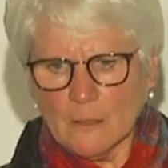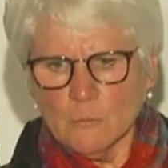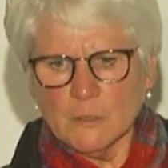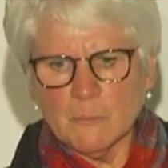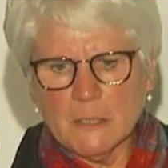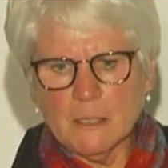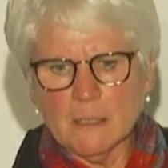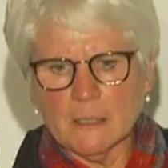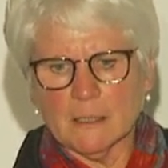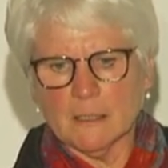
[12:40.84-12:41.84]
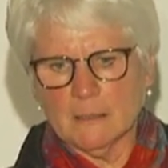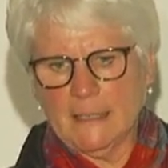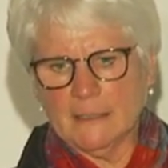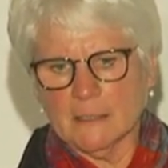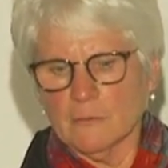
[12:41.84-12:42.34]
would be
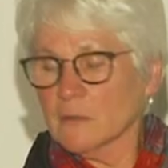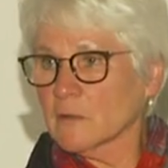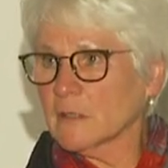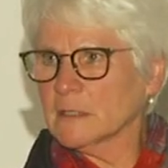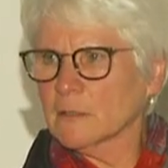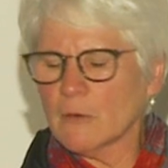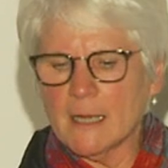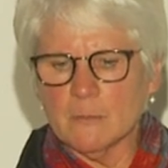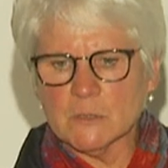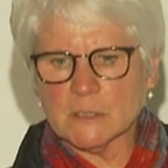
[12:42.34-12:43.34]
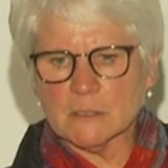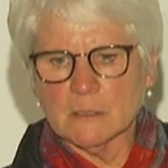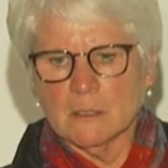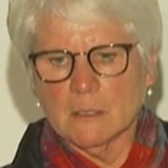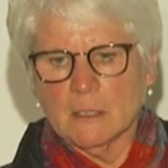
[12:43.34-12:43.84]
830 grams
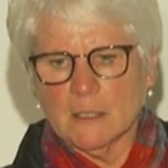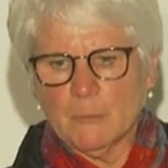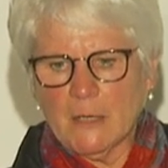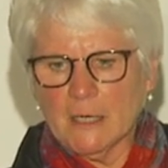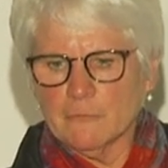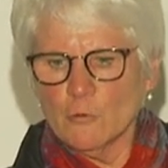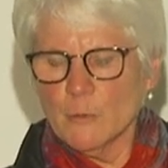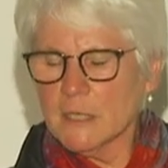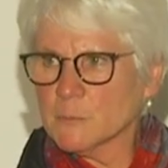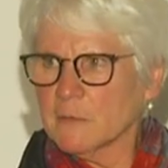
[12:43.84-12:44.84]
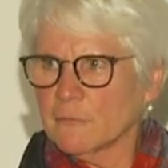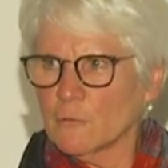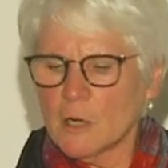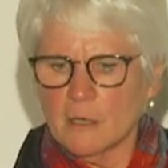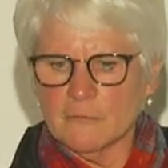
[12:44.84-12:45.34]
applied 4 weeks
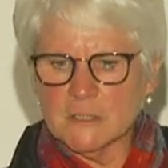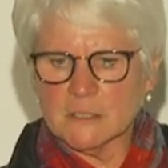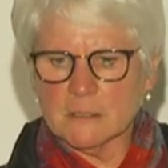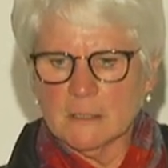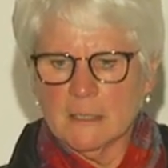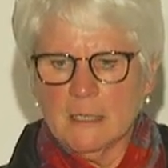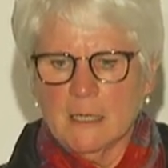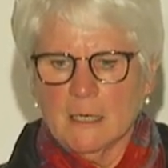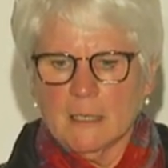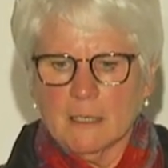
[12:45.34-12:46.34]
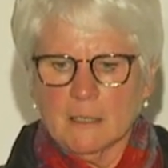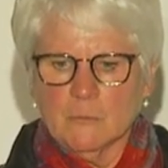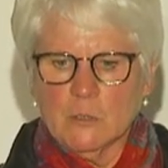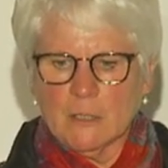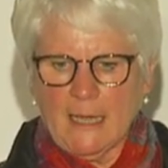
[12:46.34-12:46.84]
before harvest.
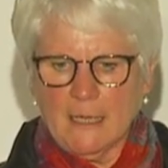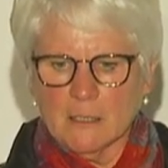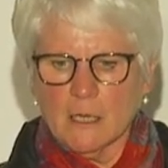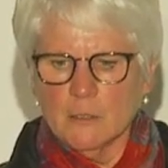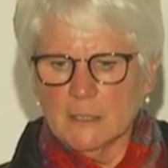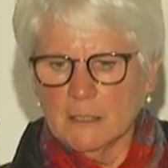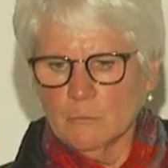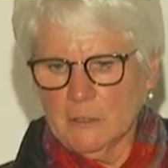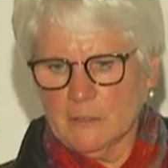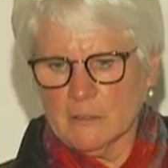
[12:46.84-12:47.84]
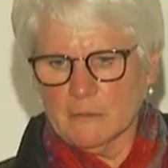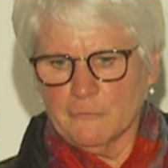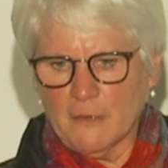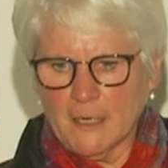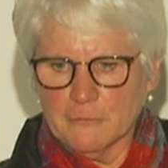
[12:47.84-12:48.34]
You can go in with
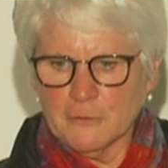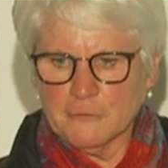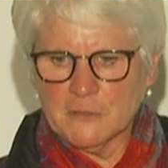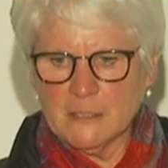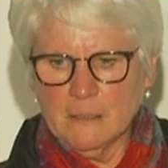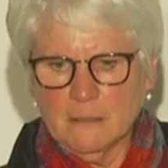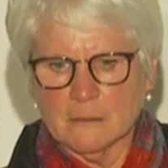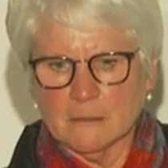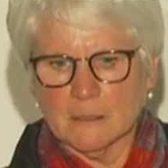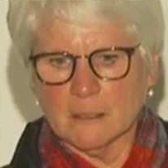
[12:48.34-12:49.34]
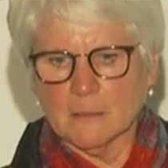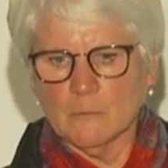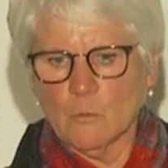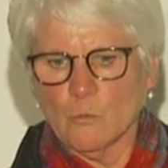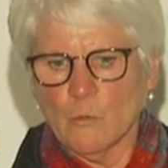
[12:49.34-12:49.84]
550
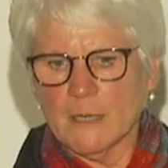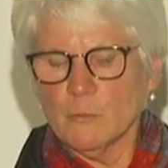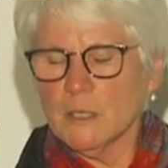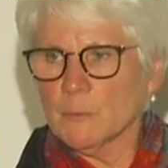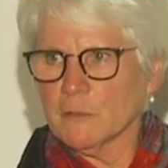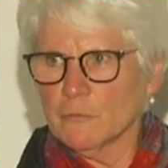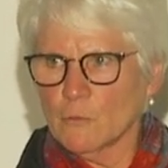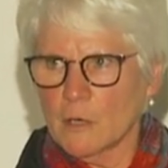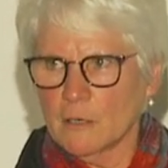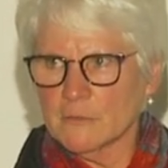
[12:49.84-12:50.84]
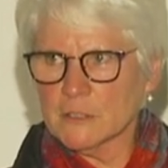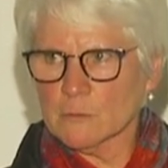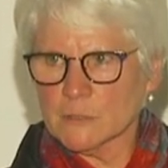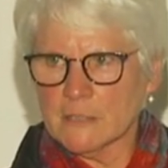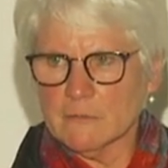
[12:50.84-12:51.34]
1 week before harvest
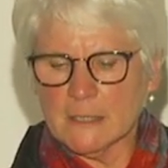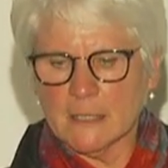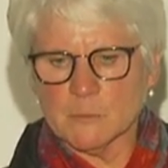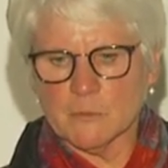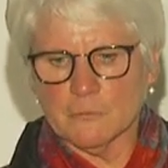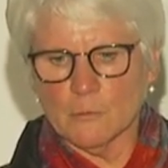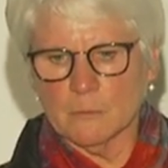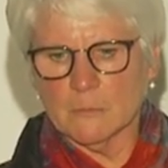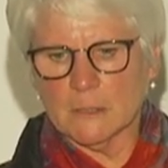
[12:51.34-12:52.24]
or 7 days before